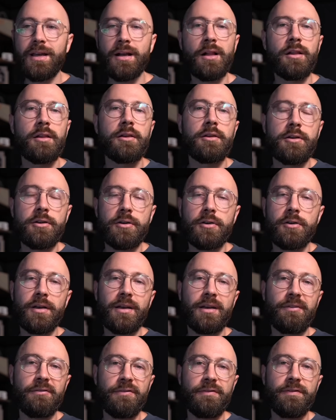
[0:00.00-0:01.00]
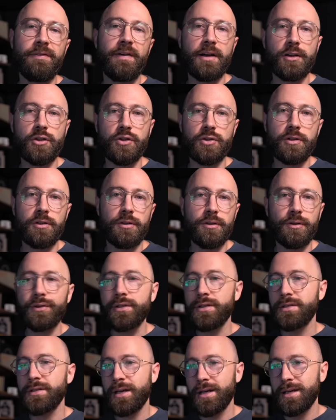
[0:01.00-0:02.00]
clear, and functional
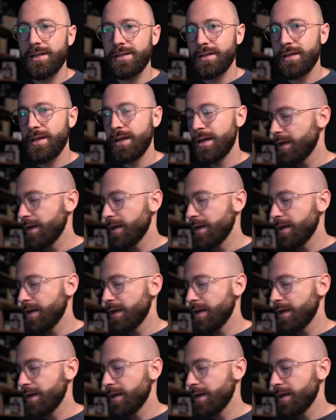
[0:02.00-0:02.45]
designs.